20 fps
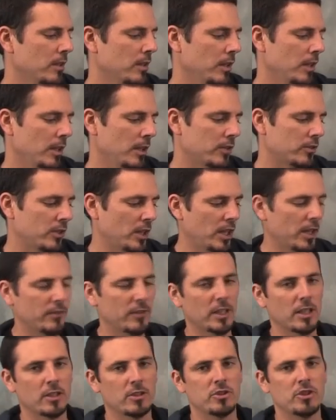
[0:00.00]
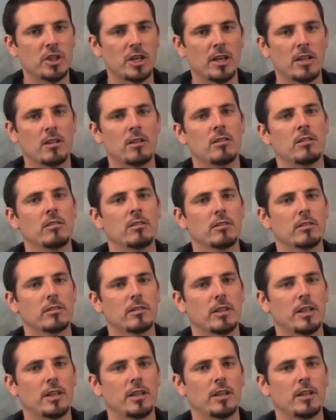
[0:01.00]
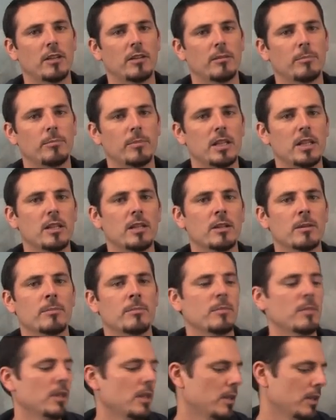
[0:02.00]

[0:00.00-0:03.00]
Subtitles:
and it's kind of like a gel medium,